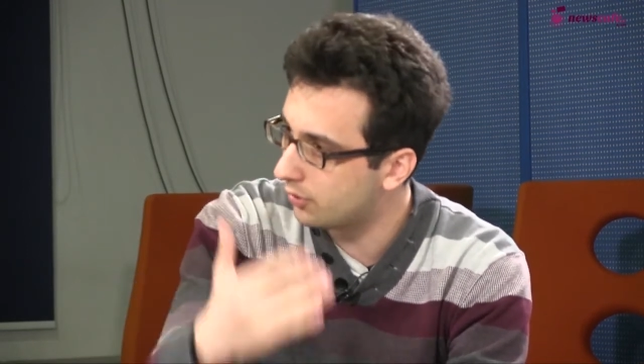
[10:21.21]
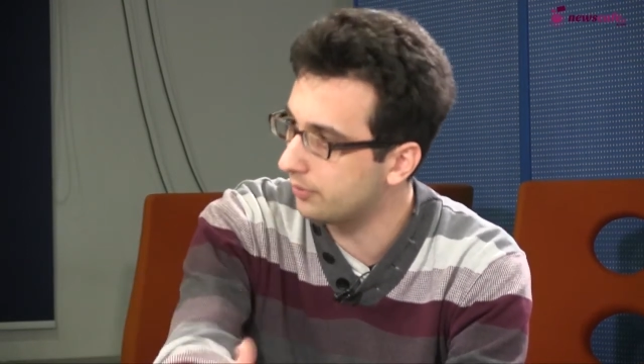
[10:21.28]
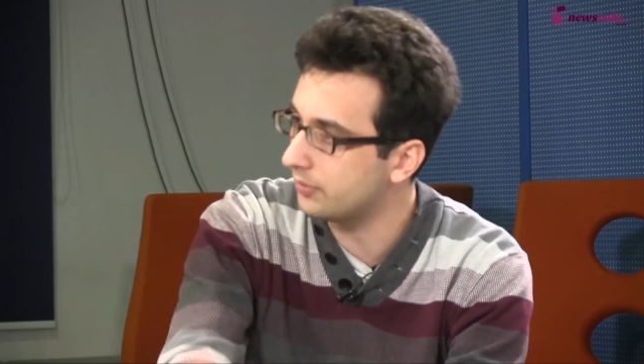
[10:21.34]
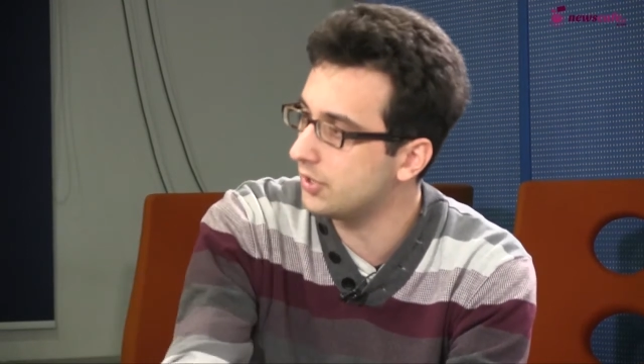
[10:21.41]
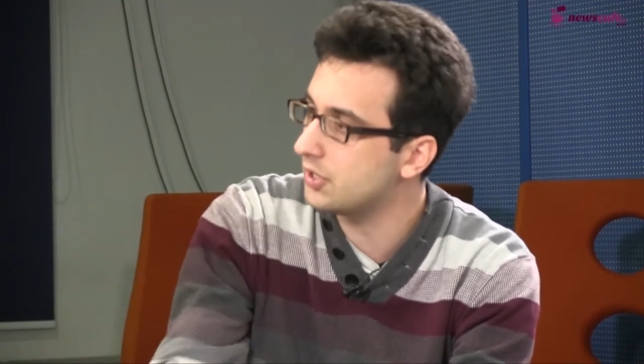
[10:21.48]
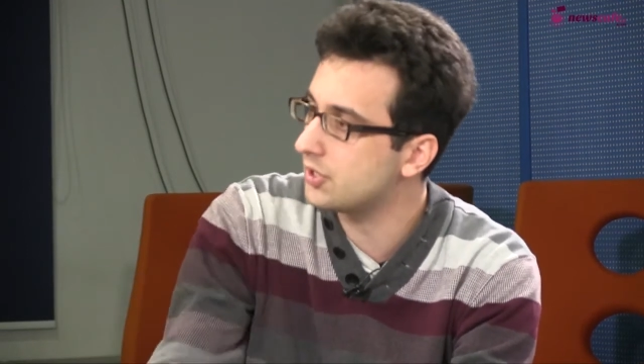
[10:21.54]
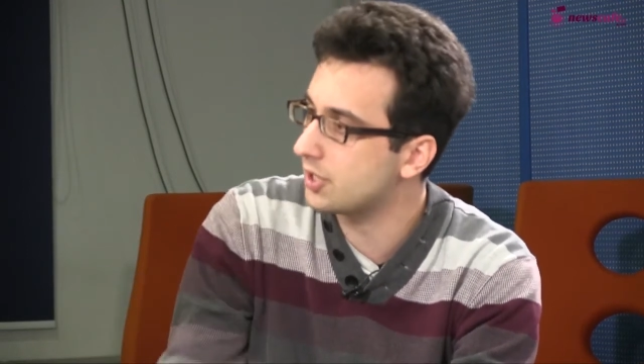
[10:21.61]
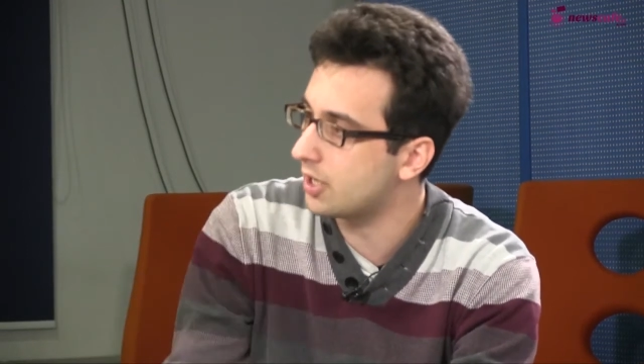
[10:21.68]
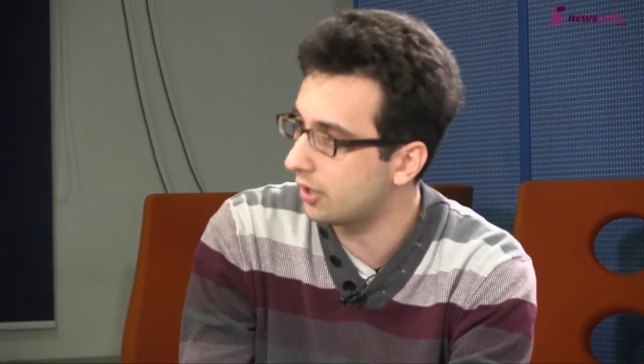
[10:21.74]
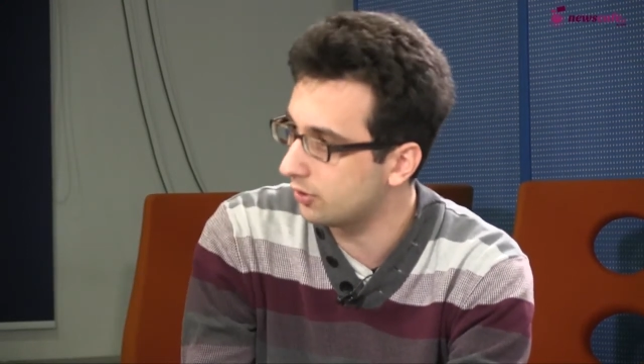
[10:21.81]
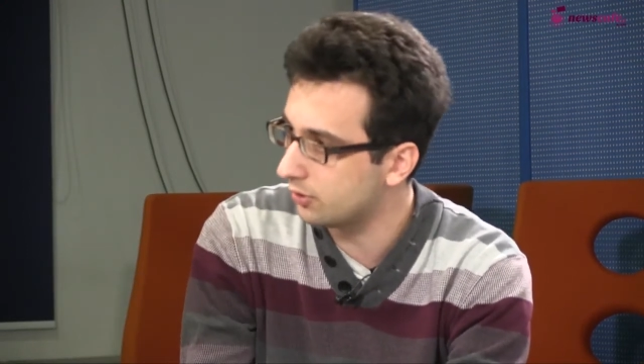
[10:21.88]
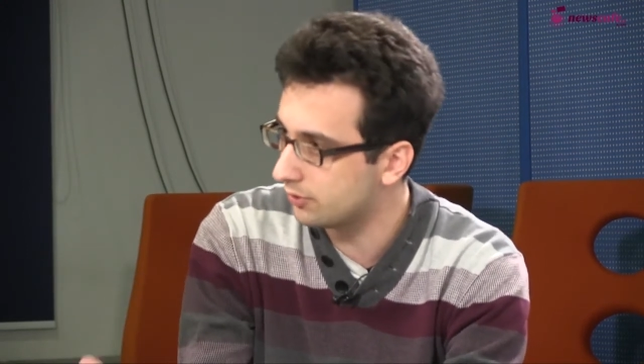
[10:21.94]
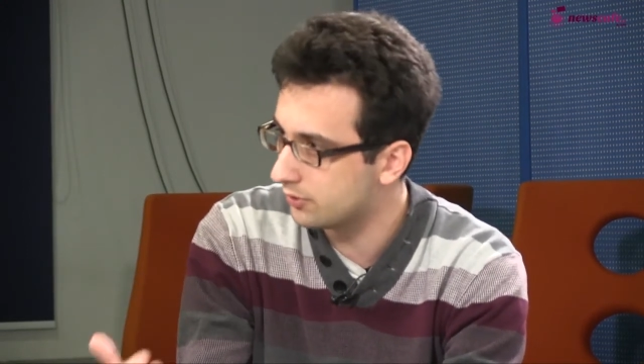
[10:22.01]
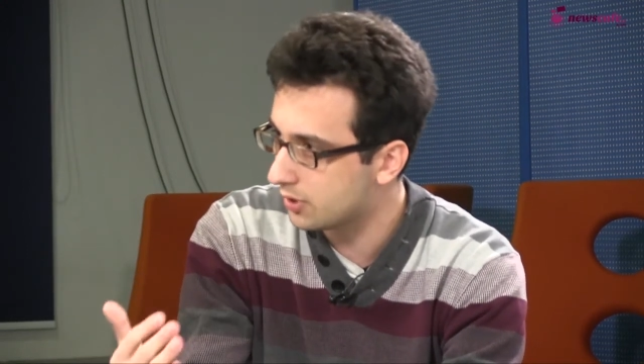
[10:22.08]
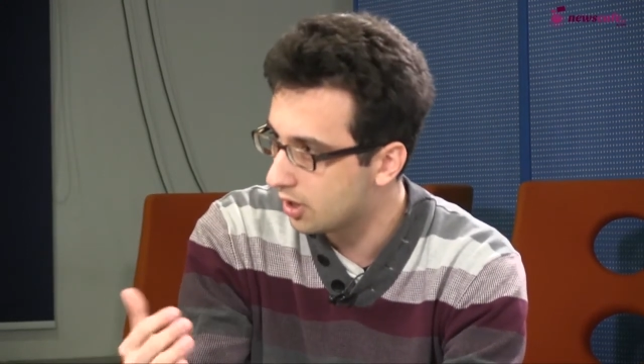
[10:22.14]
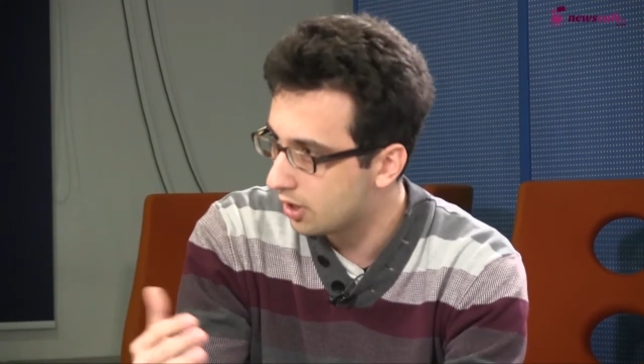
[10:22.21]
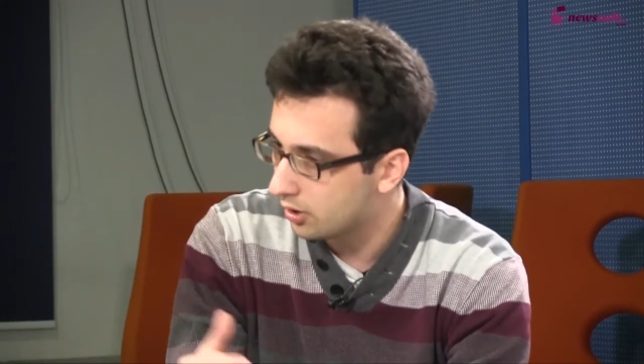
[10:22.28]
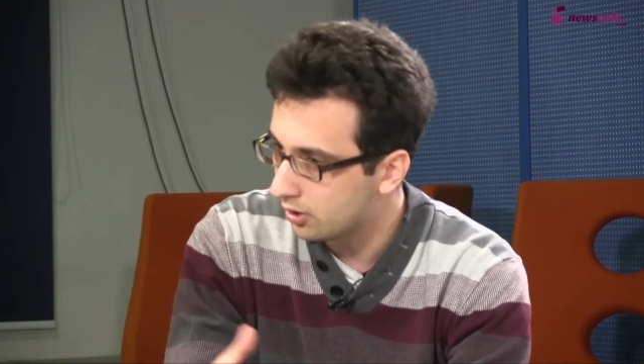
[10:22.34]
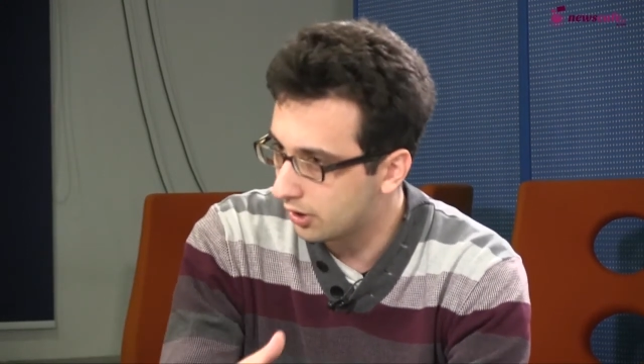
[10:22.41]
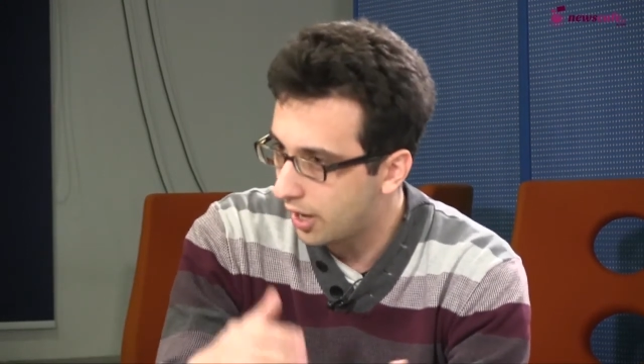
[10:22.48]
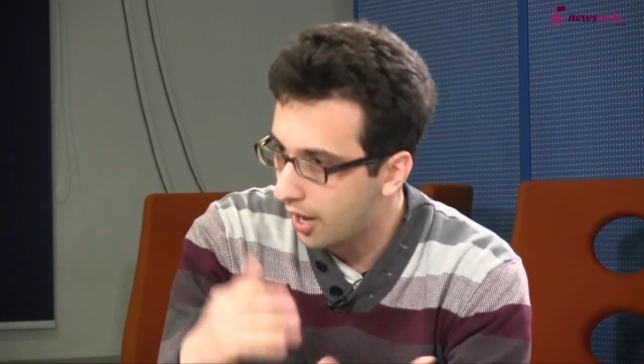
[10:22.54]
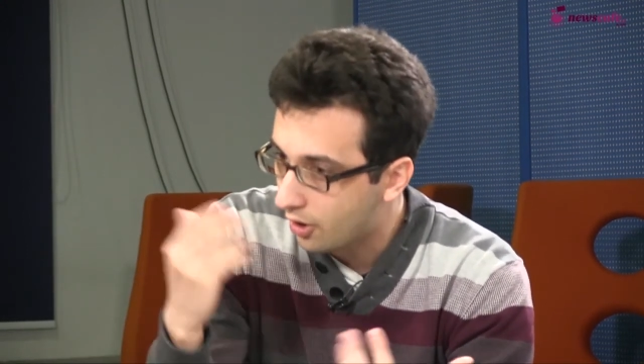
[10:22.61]
from this kind of
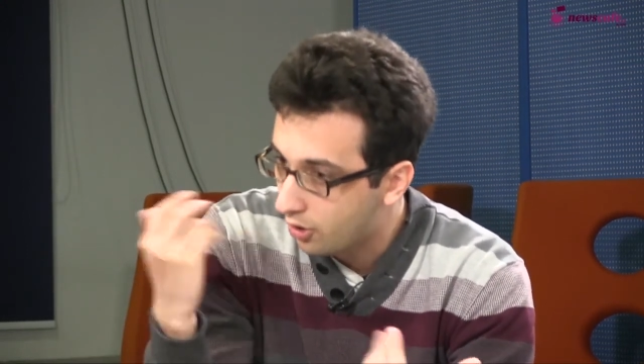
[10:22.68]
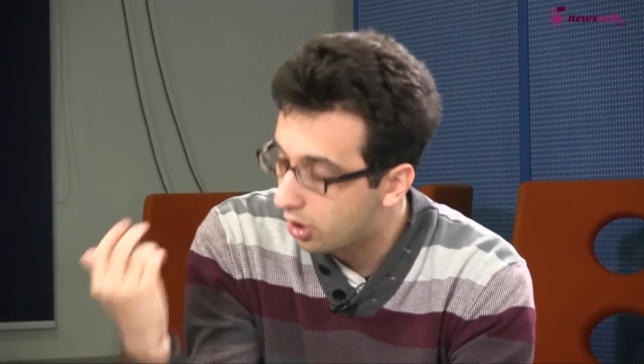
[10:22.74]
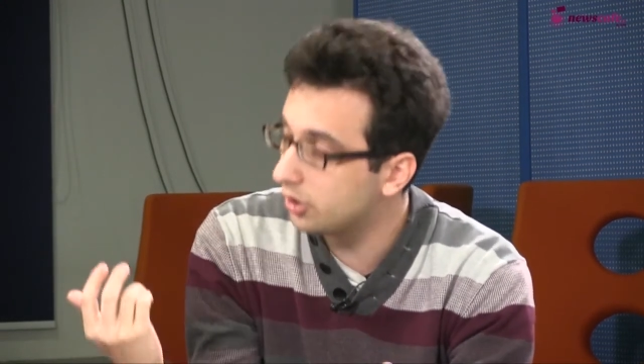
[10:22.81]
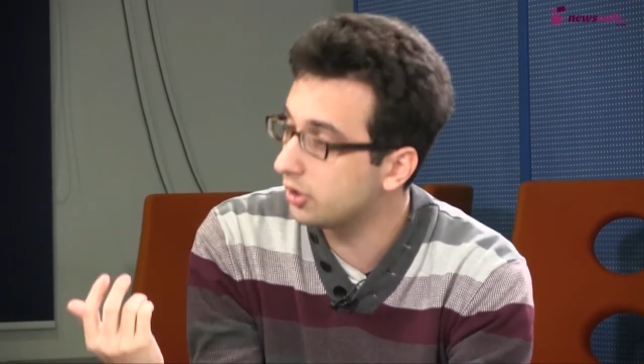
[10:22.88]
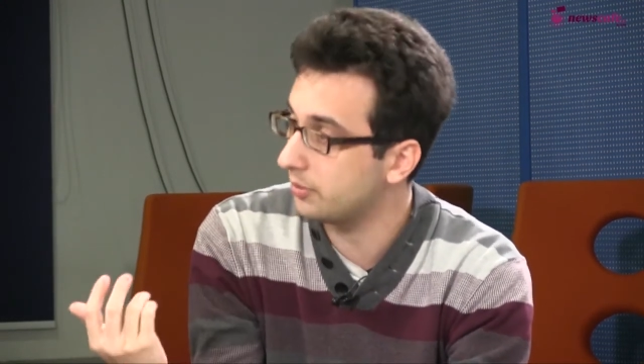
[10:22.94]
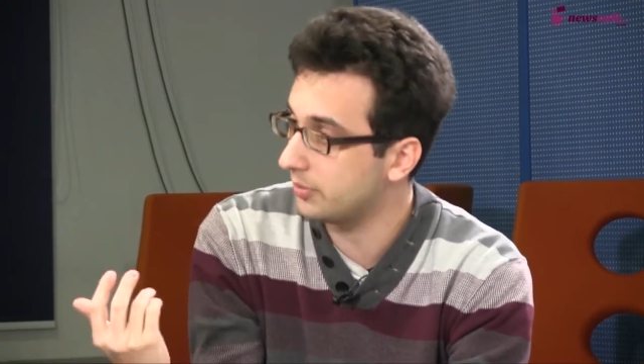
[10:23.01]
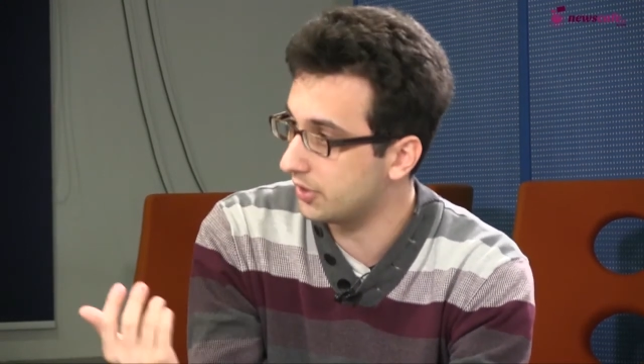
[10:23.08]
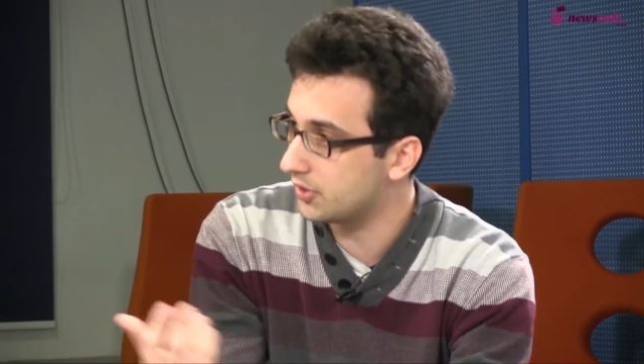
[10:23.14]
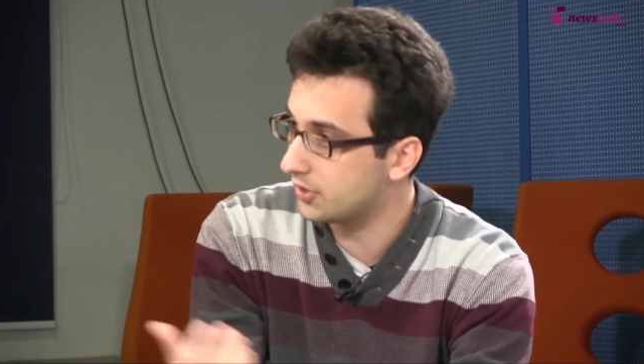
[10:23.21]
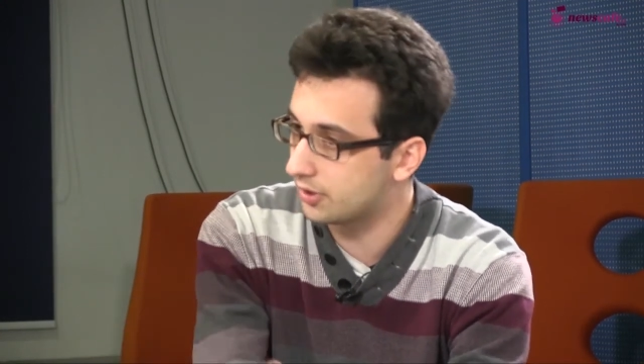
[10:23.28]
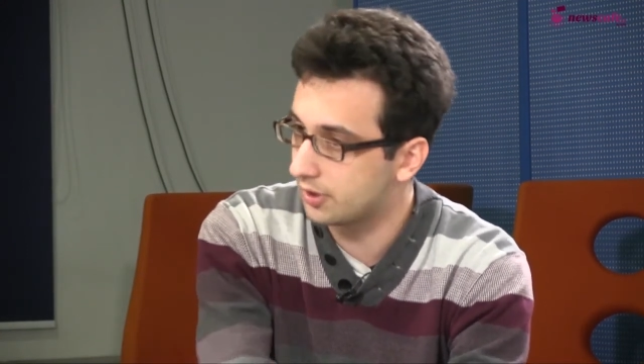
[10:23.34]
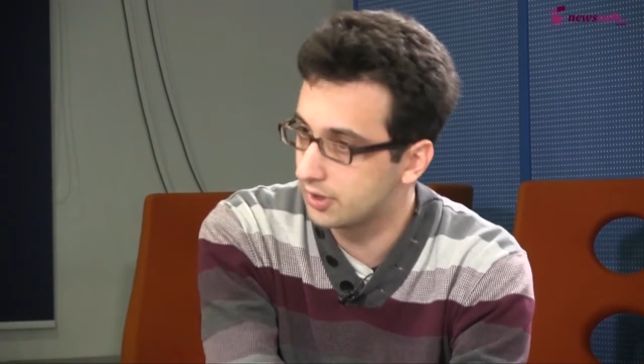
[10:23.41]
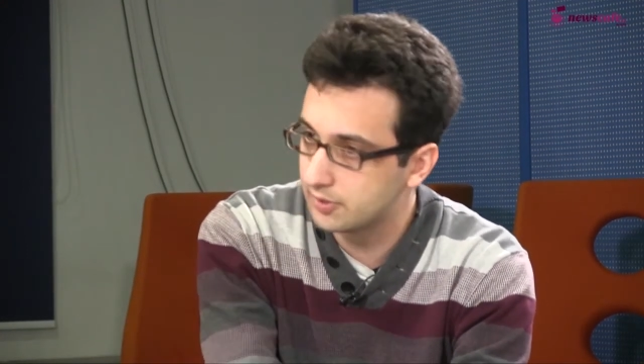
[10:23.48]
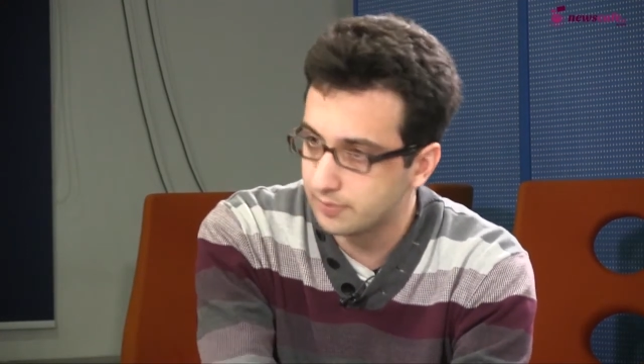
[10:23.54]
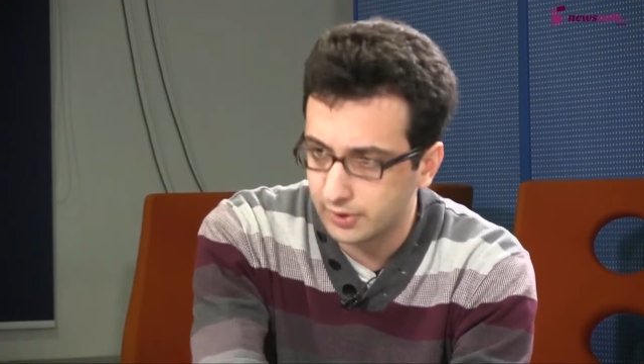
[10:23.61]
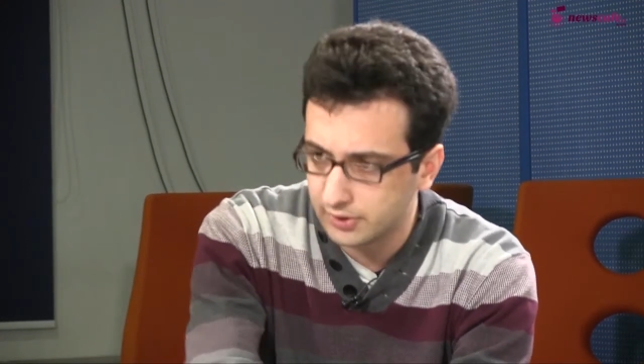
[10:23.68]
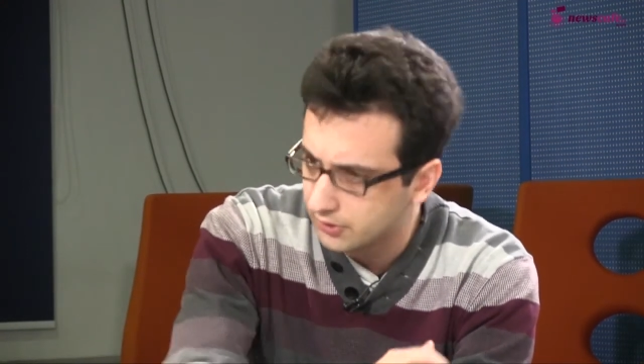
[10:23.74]
economic threats.